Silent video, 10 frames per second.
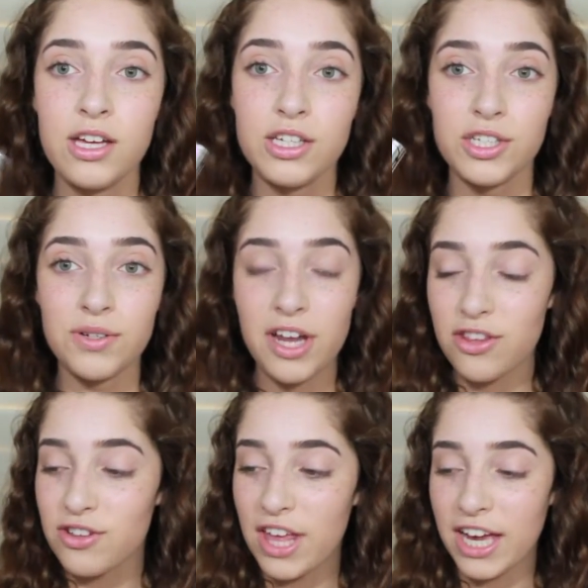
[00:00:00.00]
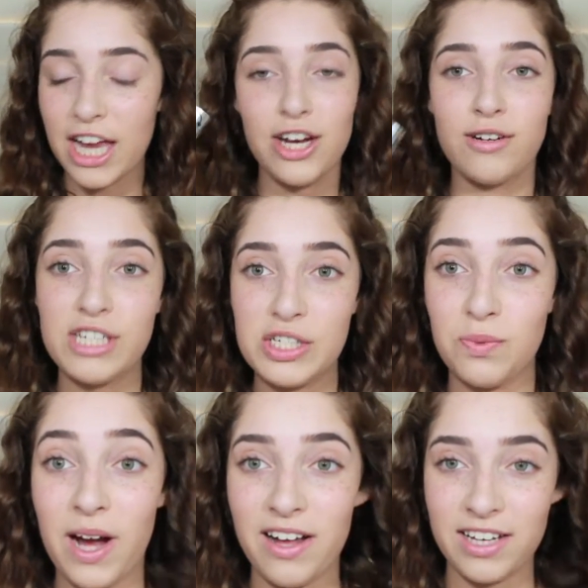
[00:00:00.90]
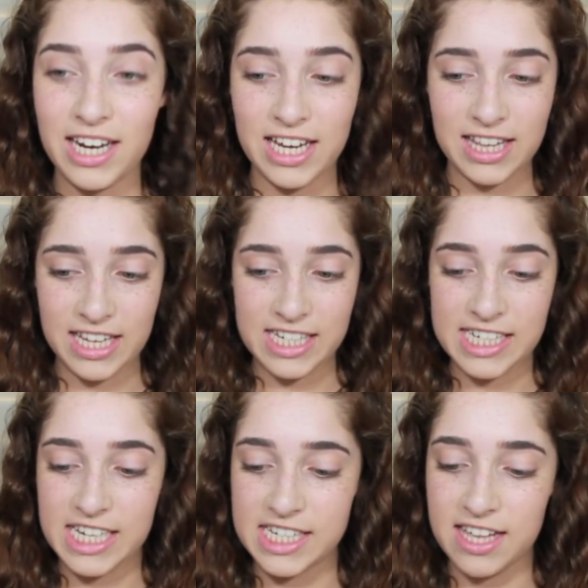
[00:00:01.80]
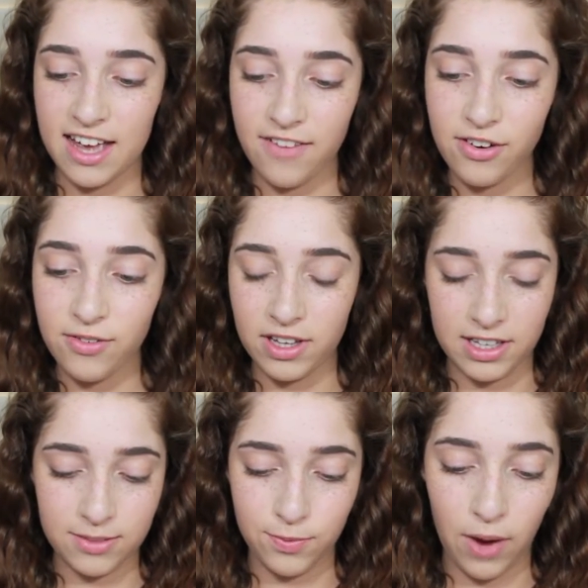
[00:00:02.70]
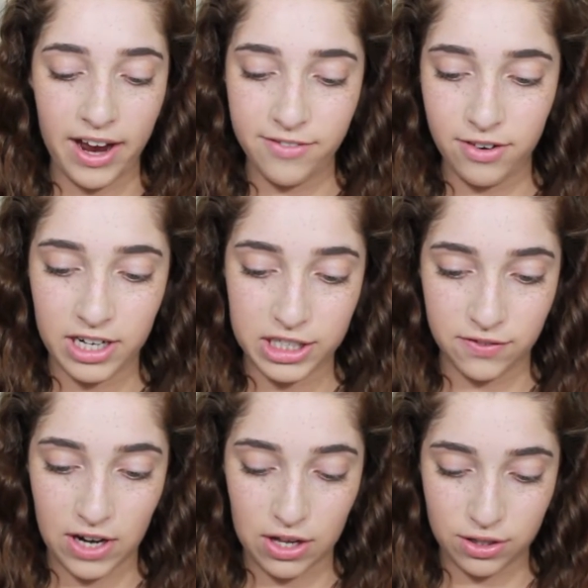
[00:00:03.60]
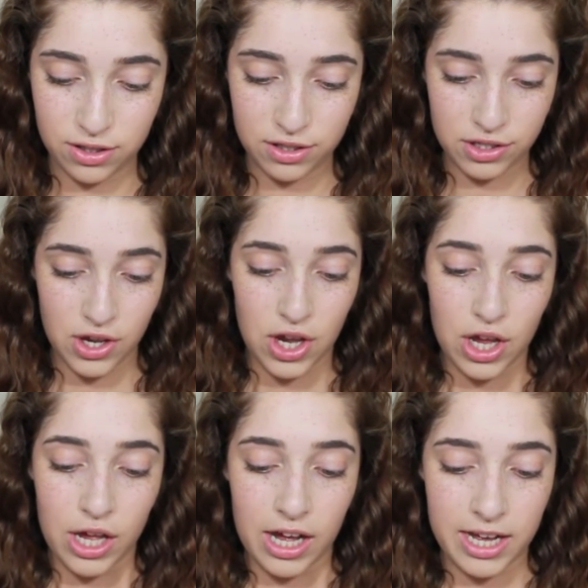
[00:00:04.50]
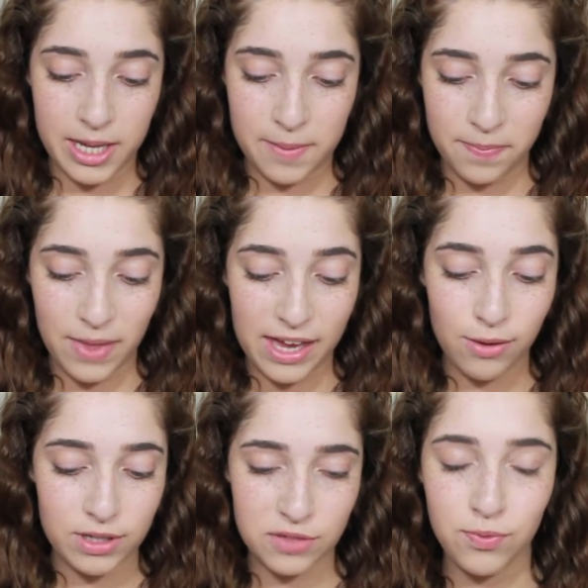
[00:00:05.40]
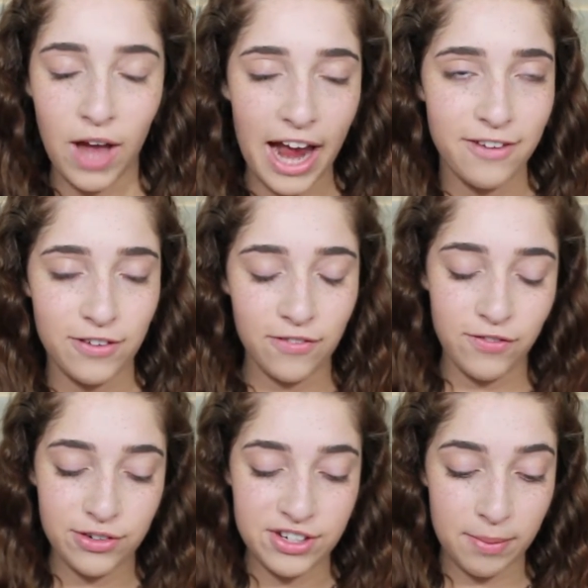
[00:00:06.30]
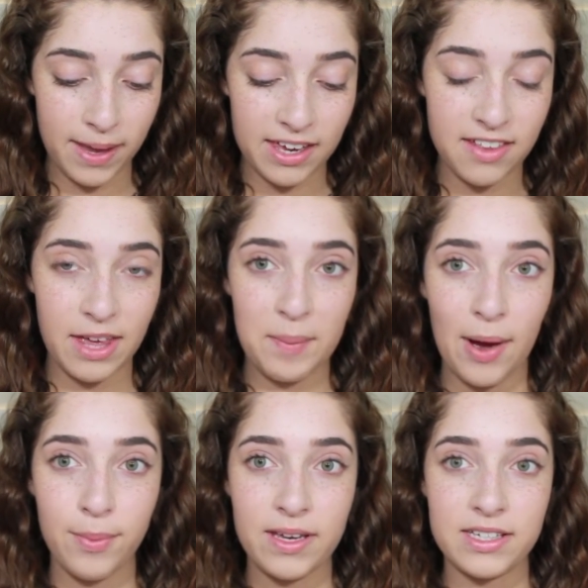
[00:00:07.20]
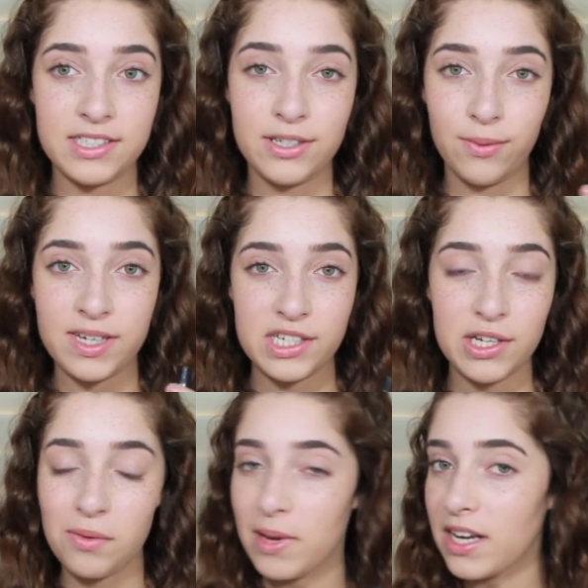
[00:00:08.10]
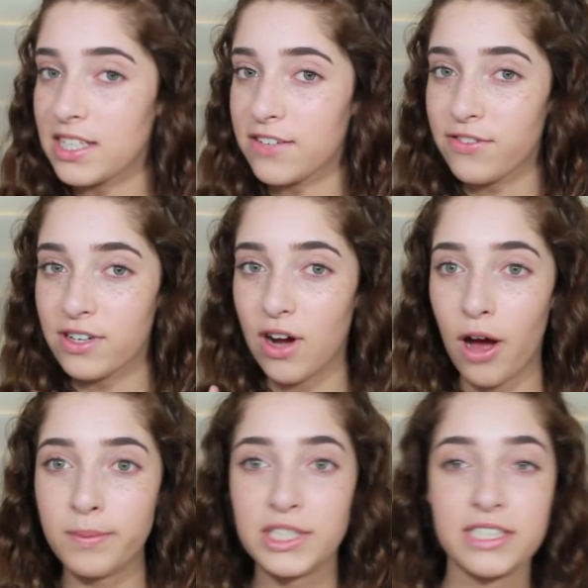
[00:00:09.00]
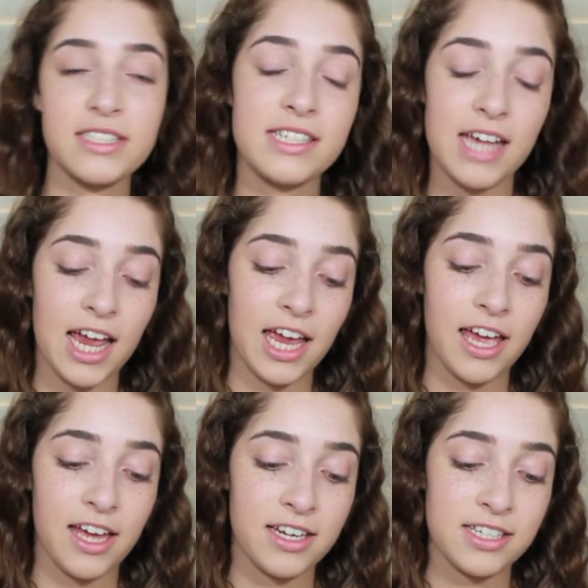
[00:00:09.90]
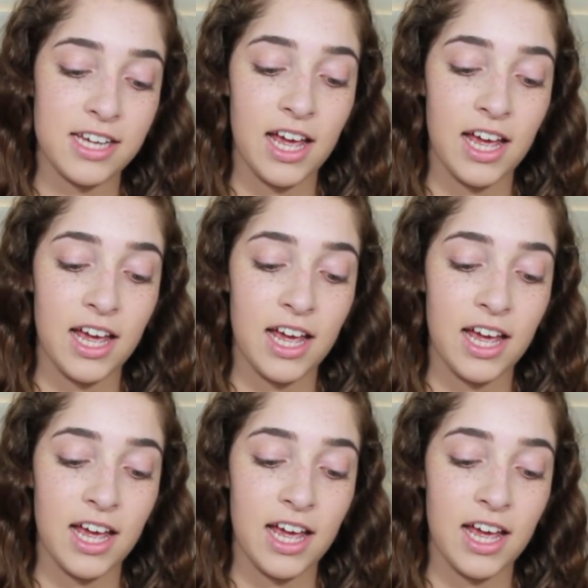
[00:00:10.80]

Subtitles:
So another thing I noticed while getting this is they have a really wide range of colors. It was kind of confusing picking them out because there was so many different options, and